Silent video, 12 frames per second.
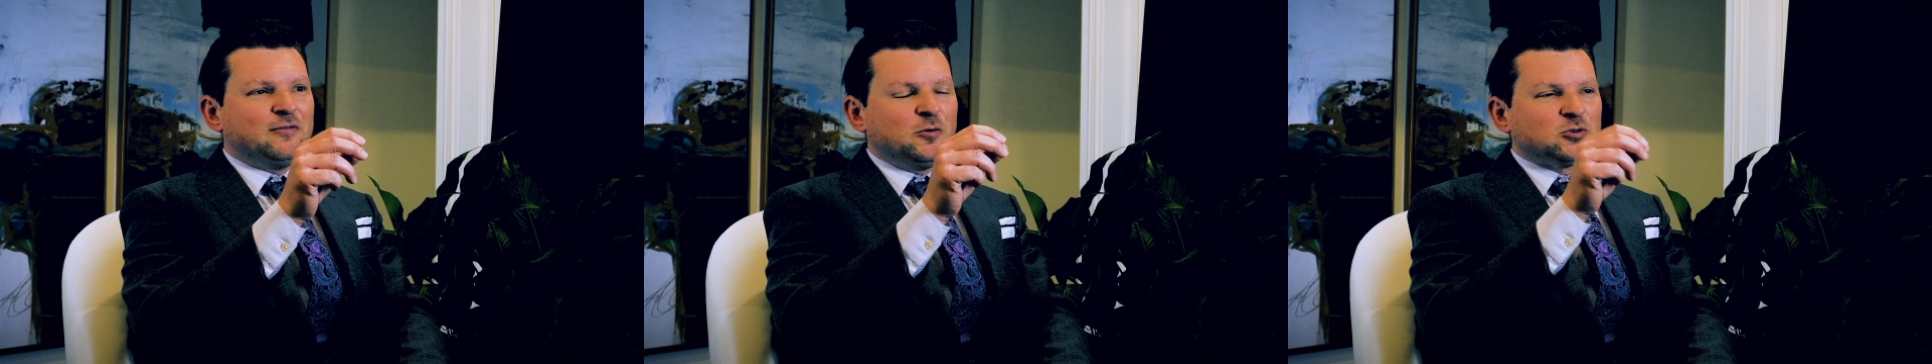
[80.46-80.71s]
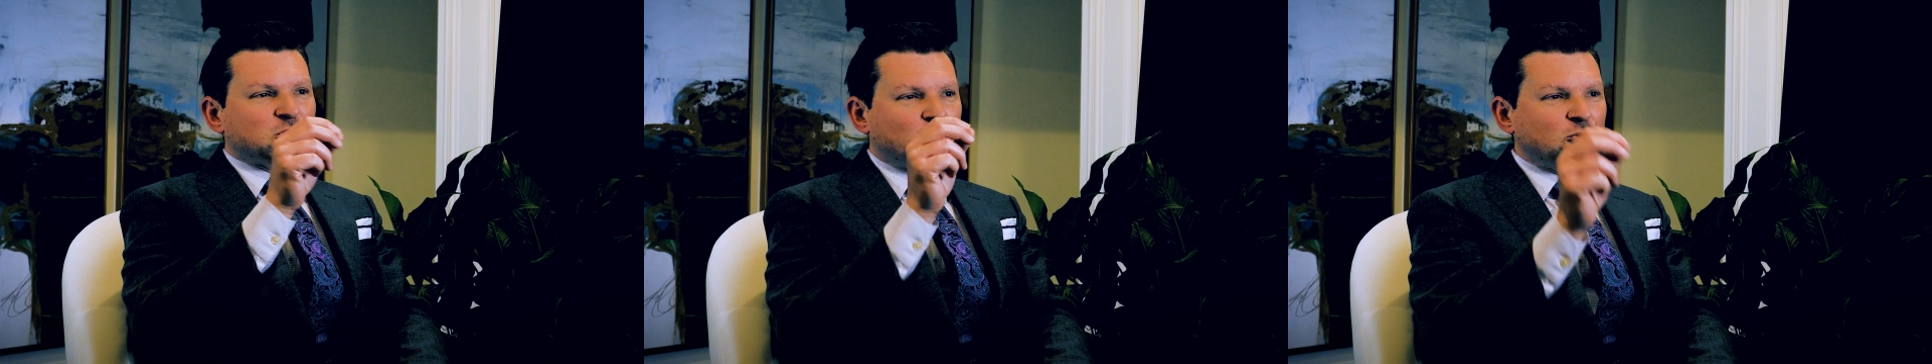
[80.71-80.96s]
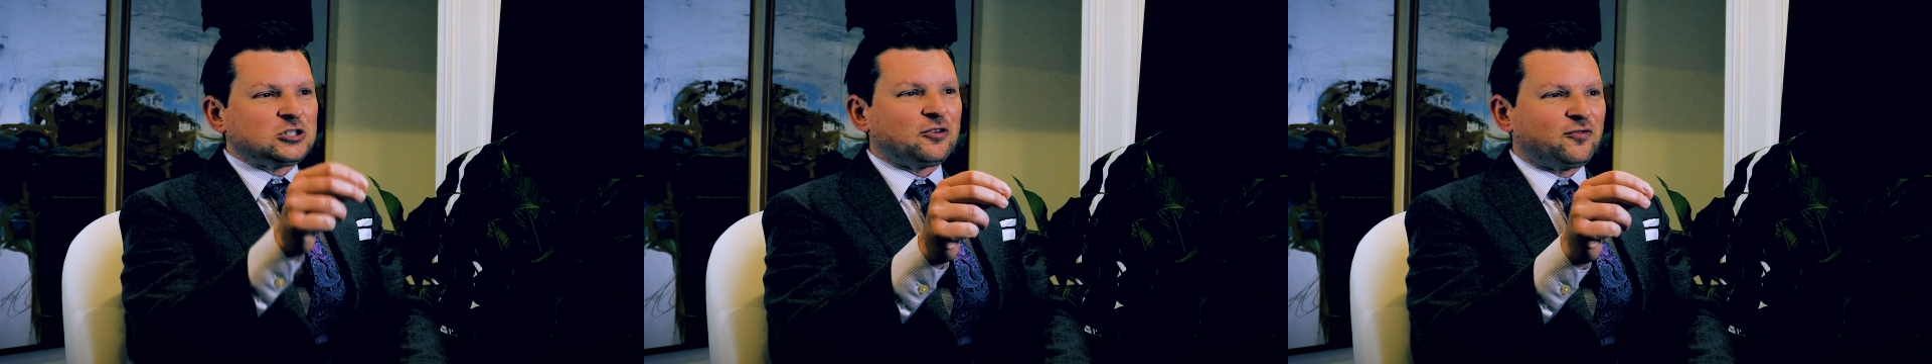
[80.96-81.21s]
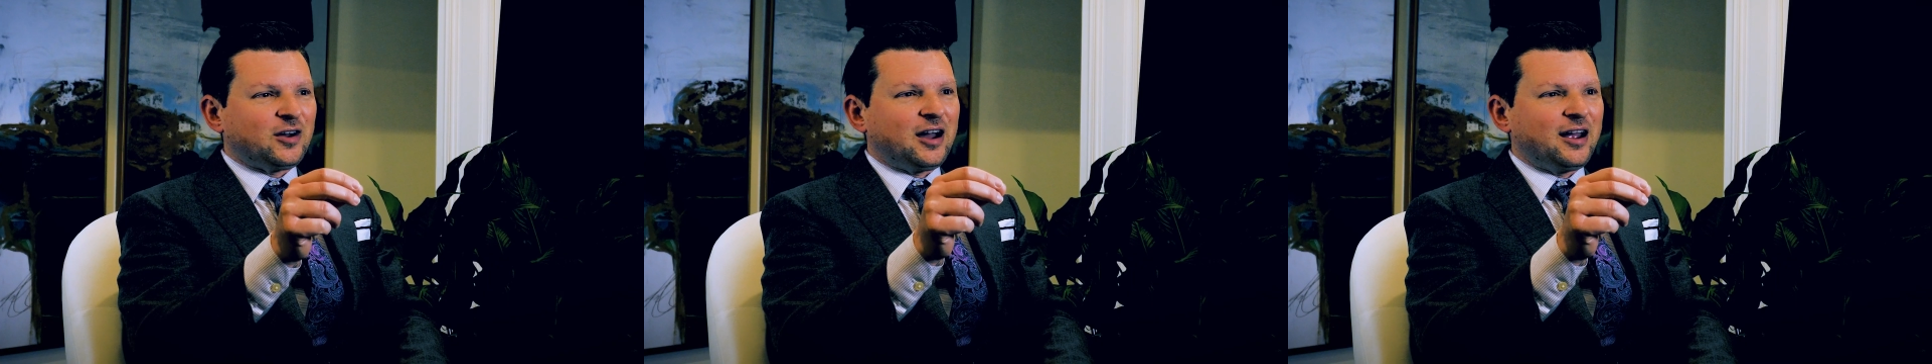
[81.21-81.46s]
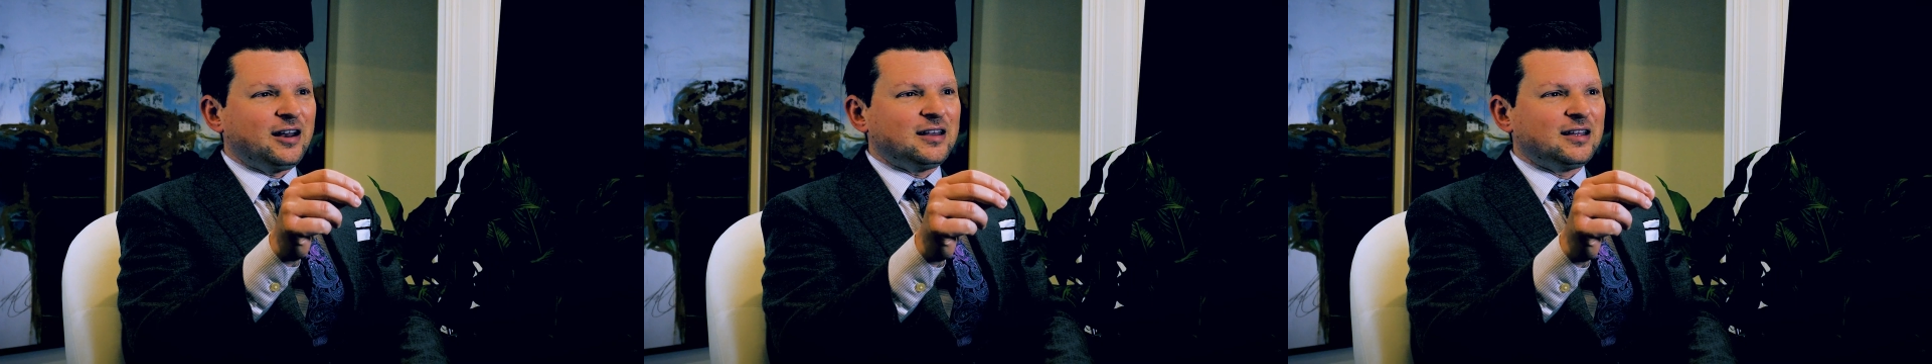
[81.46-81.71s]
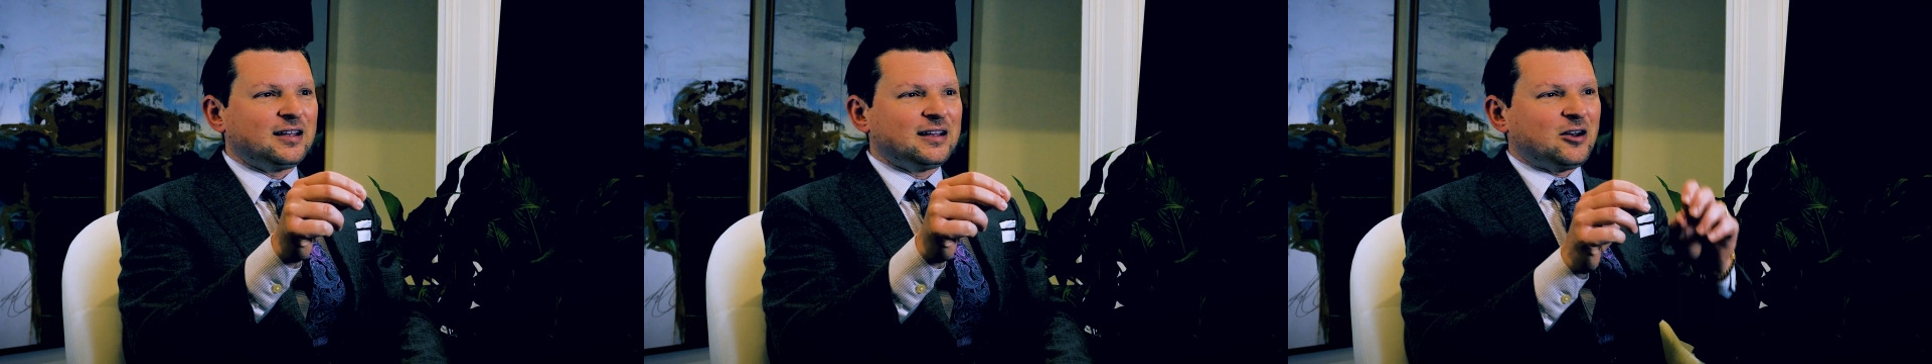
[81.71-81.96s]
if he was
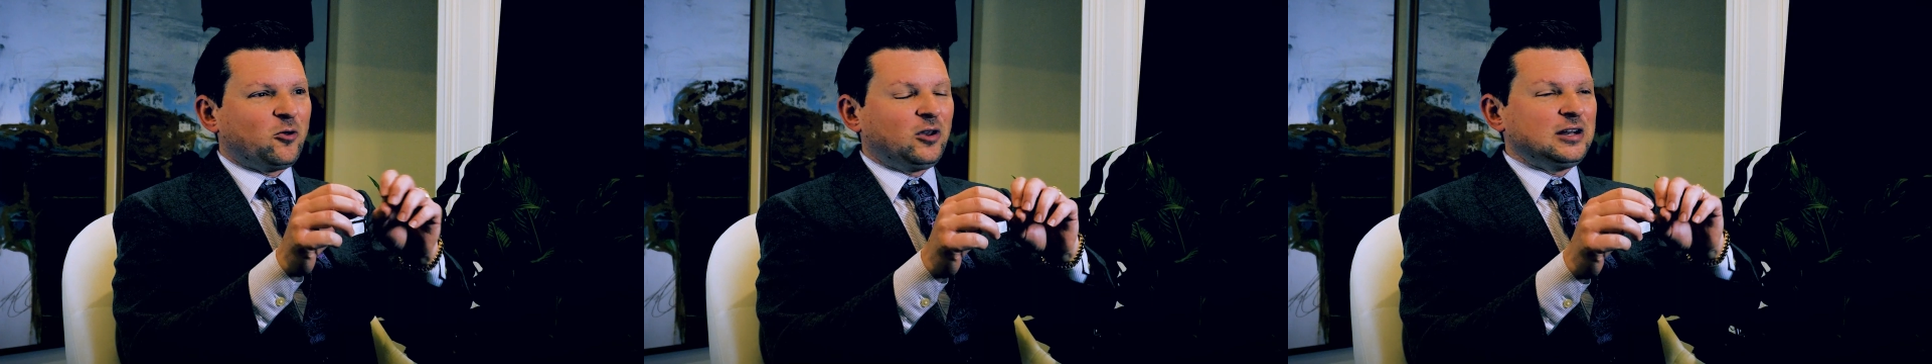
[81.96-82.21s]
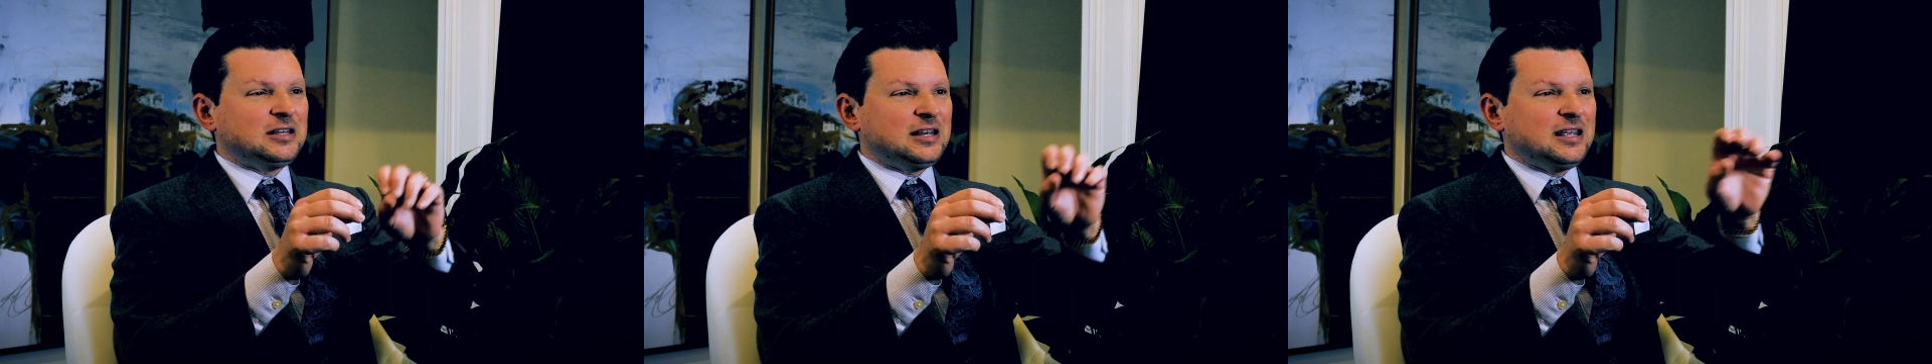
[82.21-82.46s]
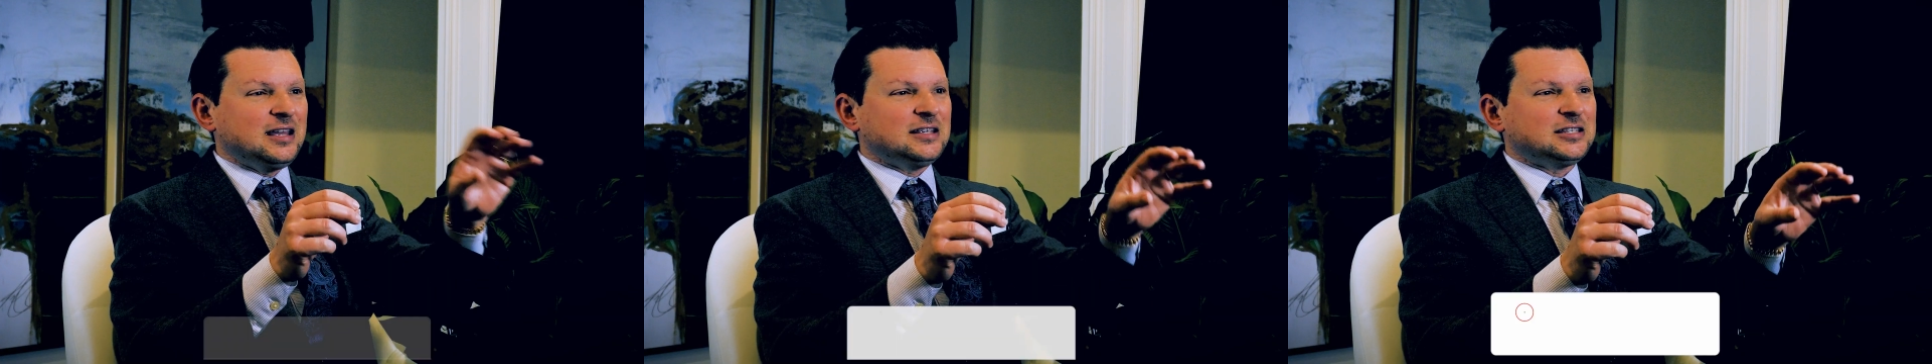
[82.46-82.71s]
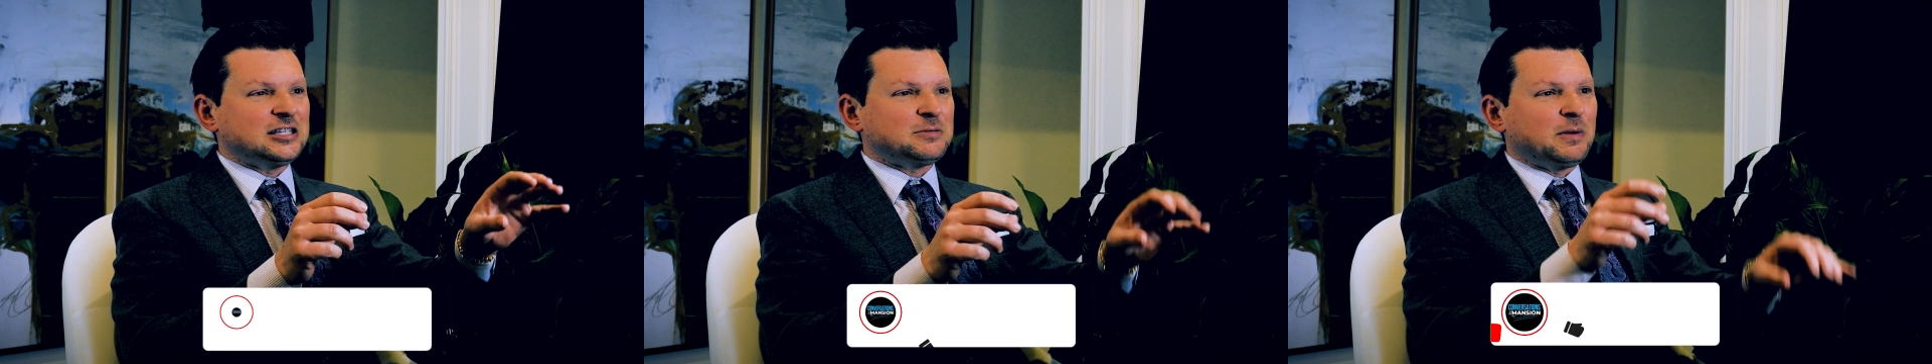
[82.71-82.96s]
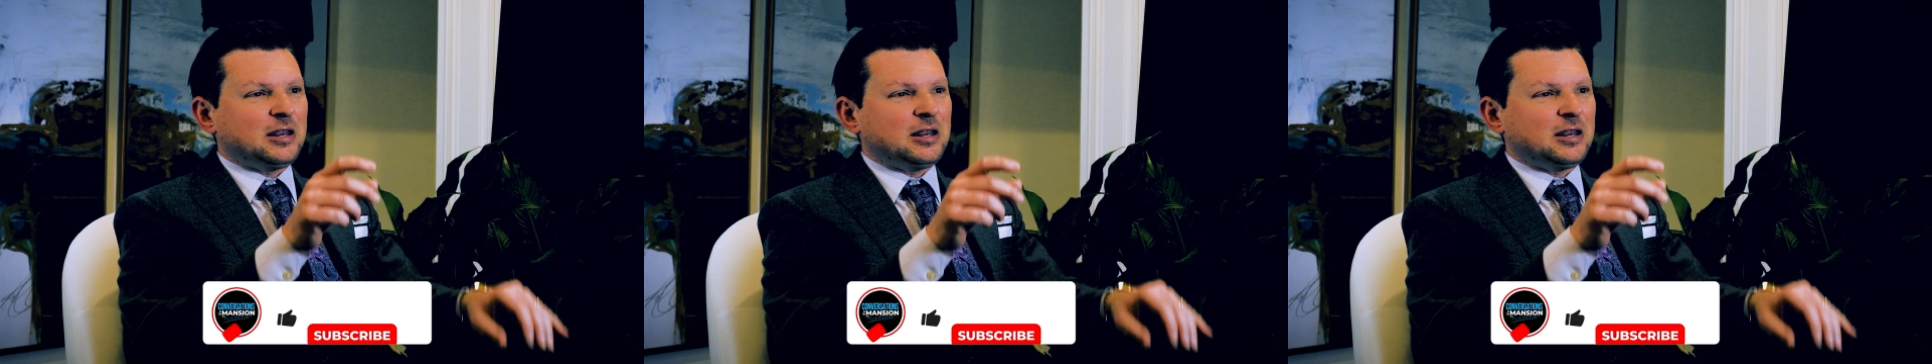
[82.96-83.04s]
crucified, not only did he exist,